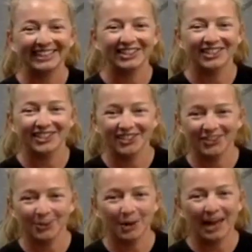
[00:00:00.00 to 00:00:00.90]

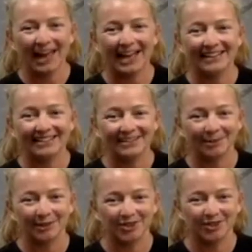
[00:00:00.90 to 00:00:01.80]
2, and
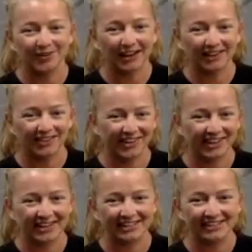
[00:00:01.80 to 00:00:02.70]
switch
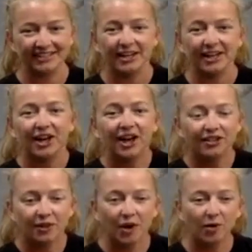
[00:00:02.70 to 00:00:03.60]
directions.
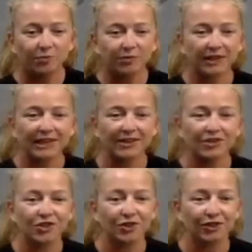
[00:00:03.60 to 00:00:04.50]
So hopefully your
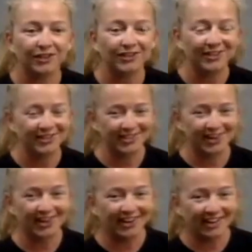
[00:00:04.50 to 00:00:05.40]
shoulders are
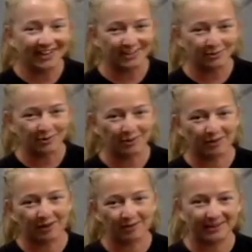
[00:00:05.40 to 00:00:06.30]
starting to warm
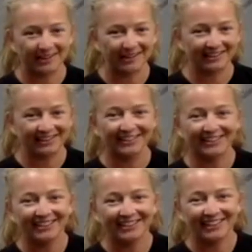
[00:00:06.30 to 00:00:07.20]
up here.
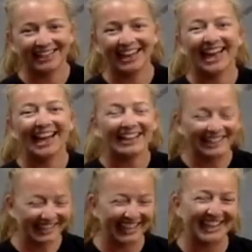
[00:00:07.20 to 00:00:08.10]
Yeah,
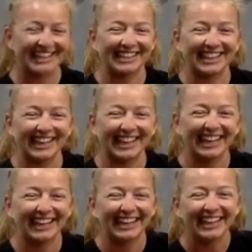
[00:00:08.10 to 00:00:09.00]
good.
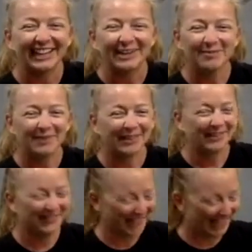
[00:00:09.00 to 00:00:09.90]

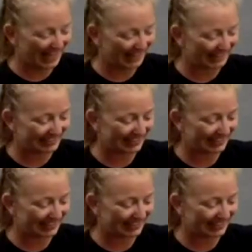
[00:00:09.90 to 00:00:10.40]
Perfect.